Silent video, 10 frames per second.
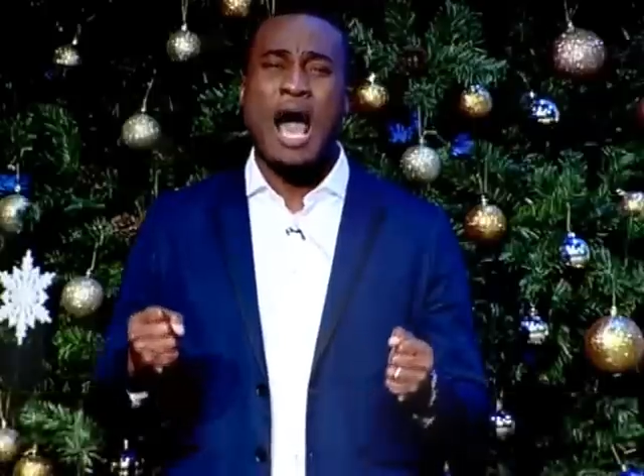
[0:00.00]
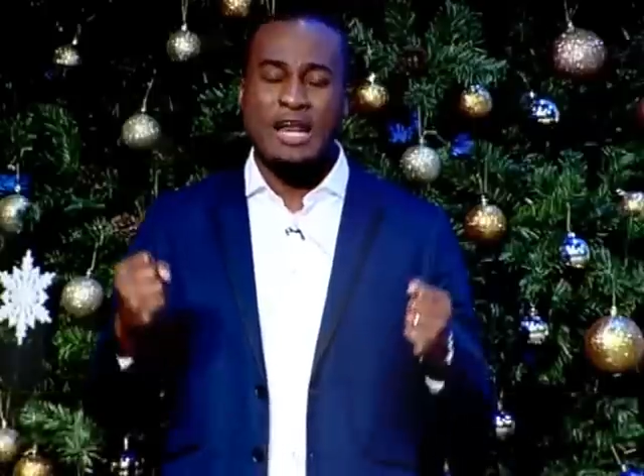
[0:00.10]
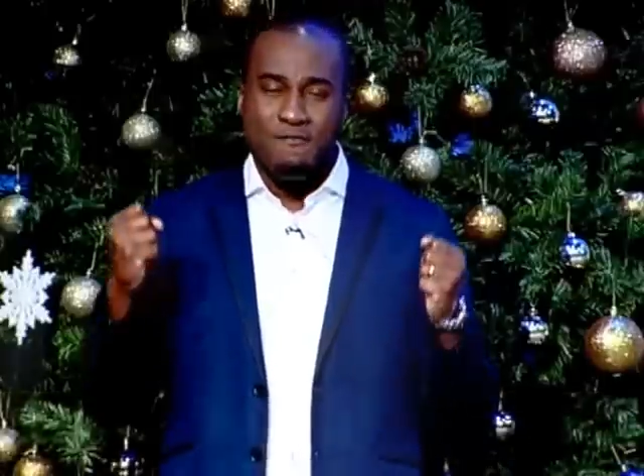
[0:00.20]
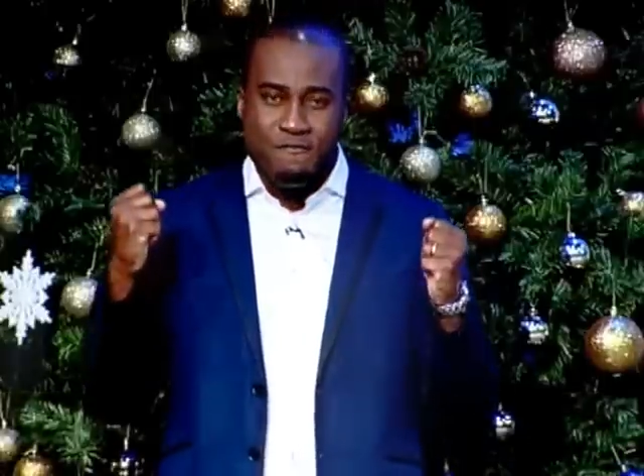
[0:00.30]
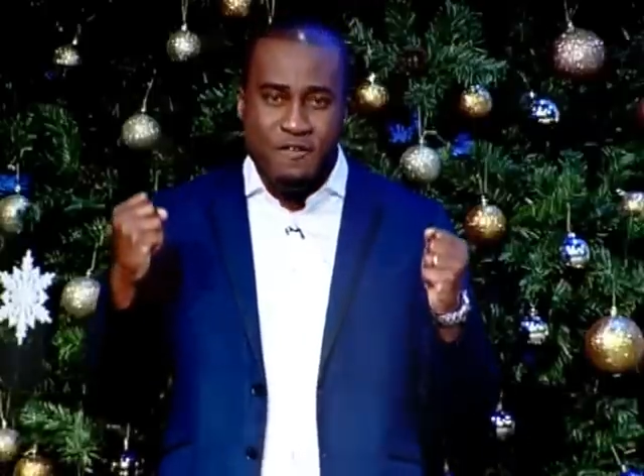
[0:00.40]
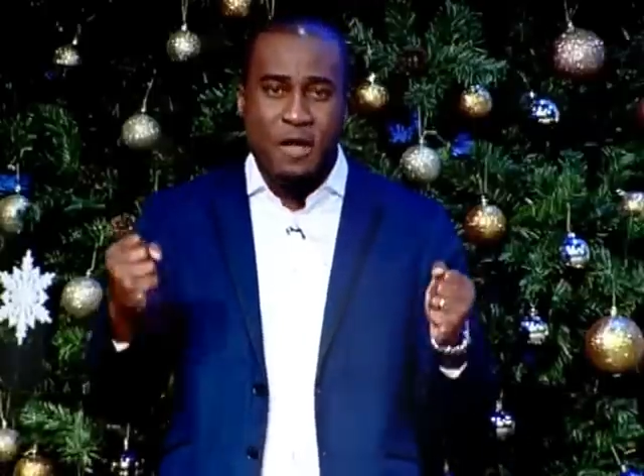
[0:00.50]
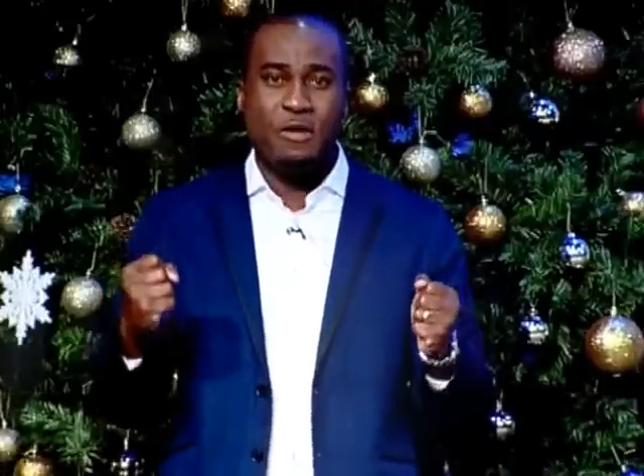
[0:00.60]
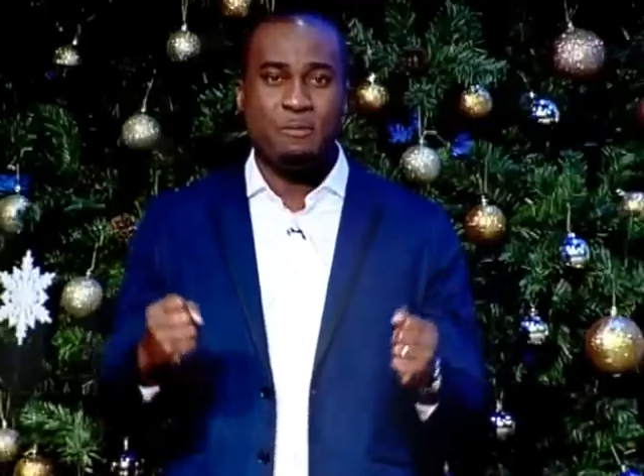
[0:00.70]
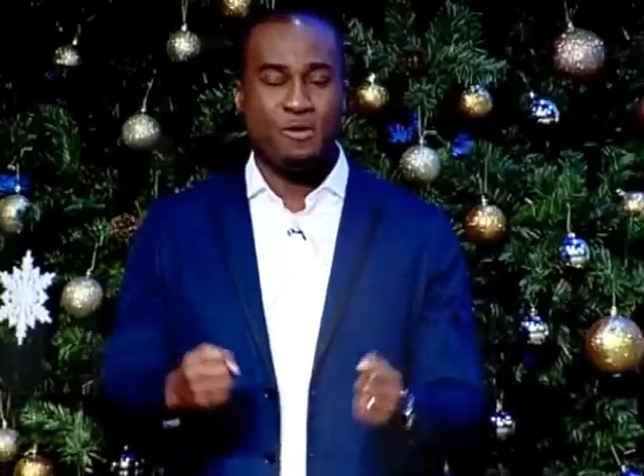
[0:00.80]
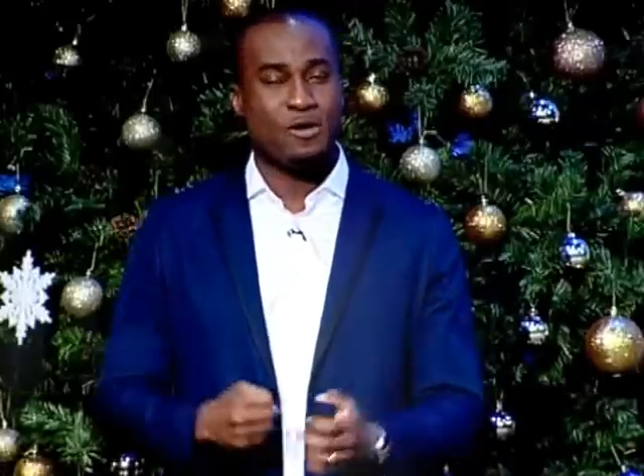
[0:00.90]
and a
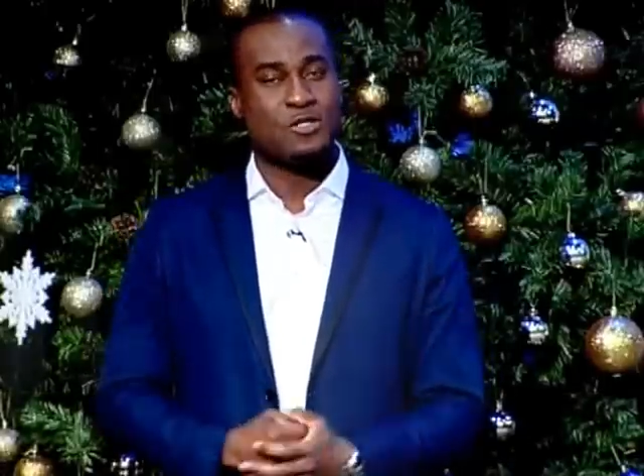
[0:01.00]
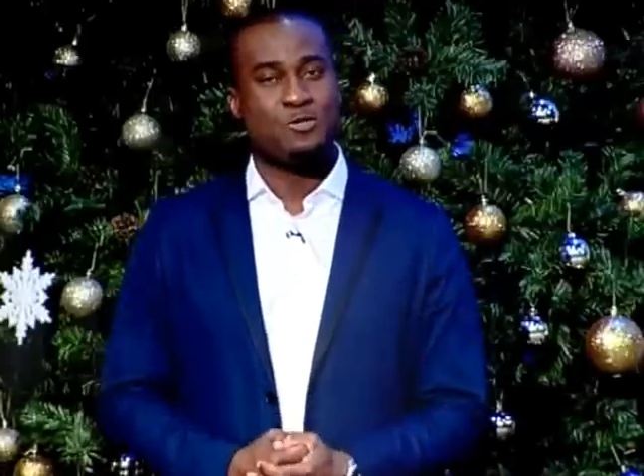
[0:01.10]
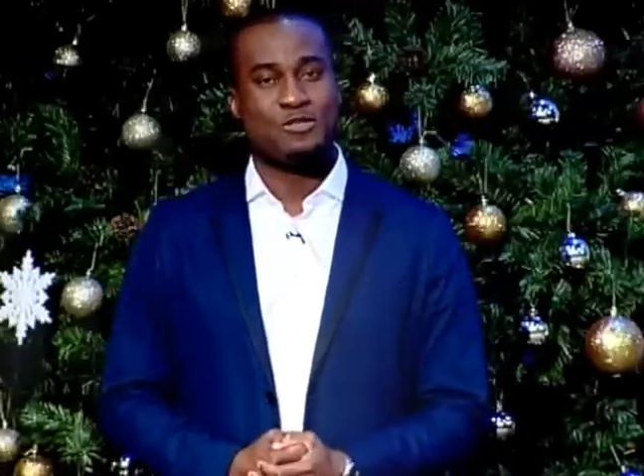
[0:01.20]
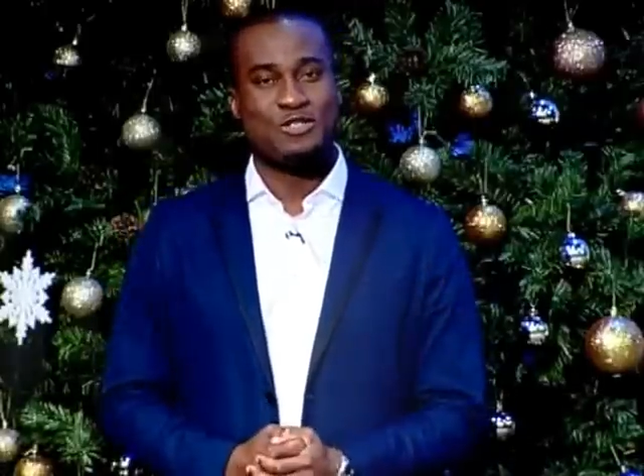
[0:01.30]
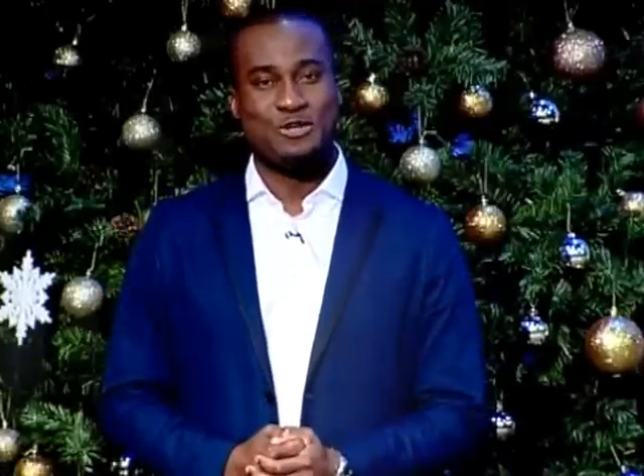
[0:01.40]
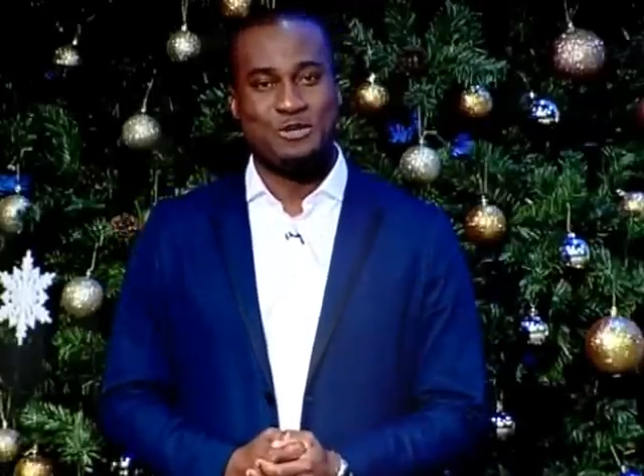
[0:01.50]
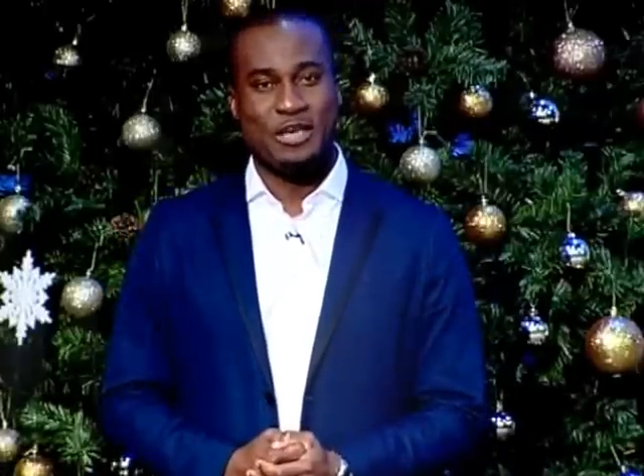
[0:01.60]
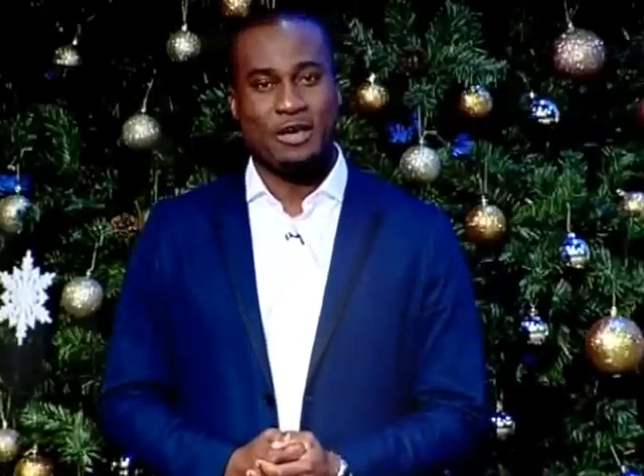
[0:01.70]
very prosperous New